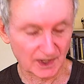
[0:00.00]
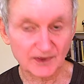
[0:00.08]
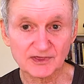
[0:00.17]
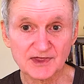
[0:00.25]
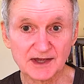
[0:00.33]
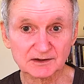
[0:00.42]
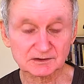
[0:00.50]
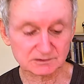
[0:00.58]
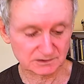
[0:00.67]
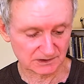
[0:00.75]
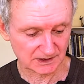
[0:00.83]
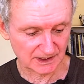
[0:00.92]
Then
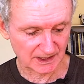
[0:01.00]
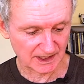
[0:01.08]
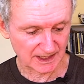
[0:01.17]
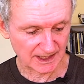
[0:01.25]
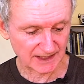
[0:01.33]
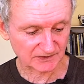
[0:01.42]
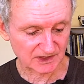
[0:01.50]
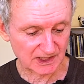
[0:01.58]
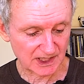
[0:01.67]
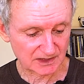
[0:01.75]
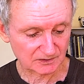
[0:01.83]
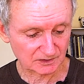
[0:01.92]
at the
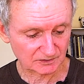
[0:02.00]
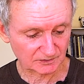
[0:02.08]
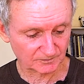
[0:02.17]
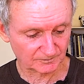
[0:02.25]
end